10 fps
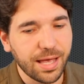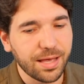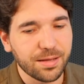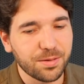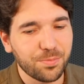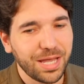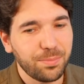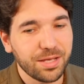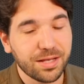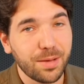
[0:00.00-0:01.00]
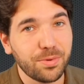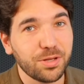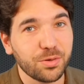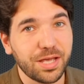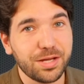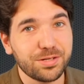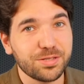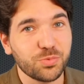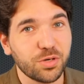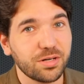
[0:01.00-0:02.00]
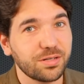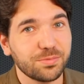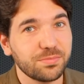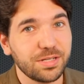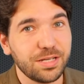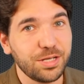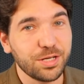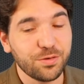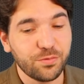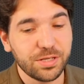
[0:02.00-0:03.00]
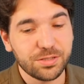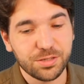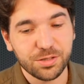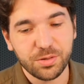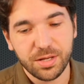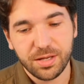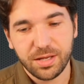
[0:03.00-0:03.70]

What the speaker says: and maybe a couple locations where he could flee to.